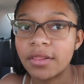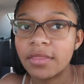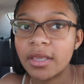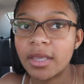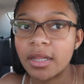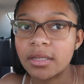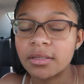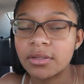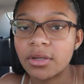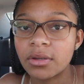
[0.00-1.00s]

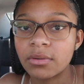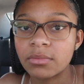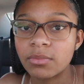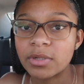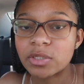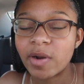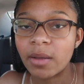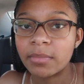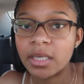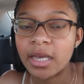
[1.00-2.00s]
than you know what's
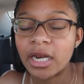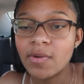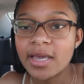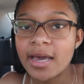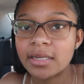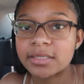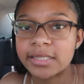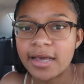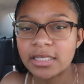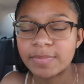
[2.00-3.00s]
around me i know it kind of
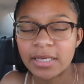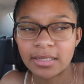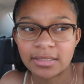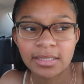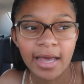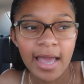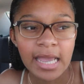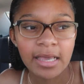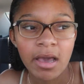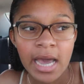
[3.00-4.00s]
sucks because it's
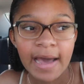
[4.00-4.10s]
like